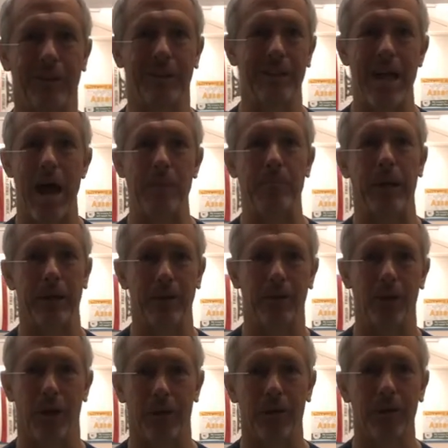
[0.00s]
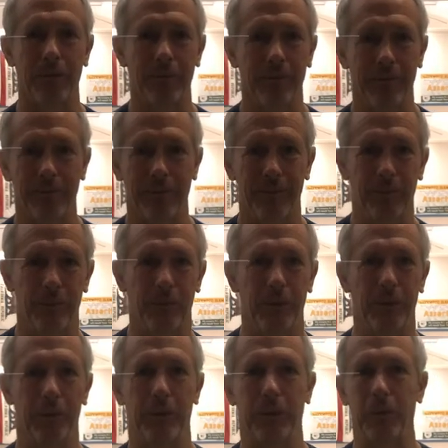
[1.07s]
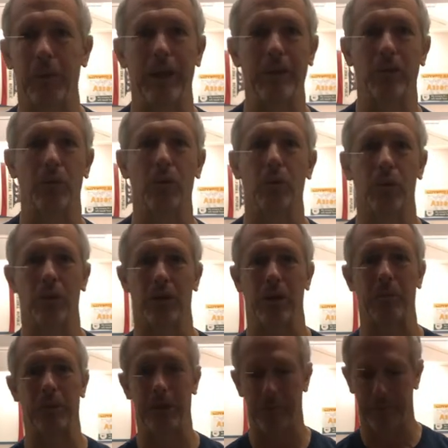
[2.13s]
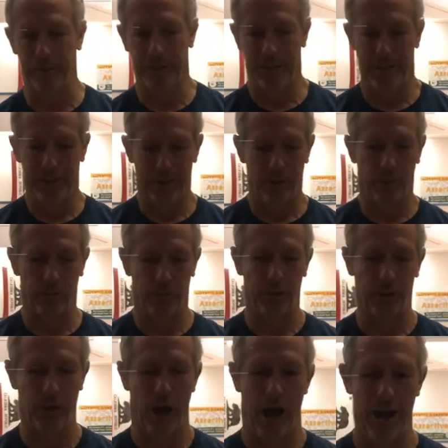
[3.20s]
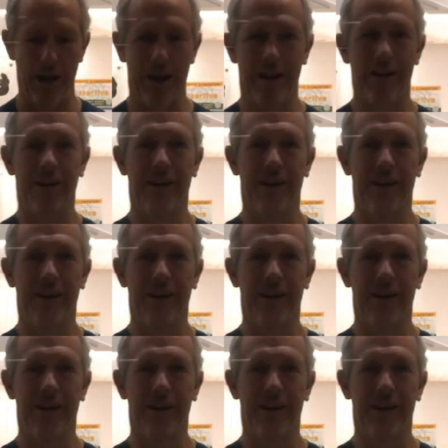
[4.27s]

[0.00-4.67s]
snap at each other when you're in grade school or something. Hopefully not.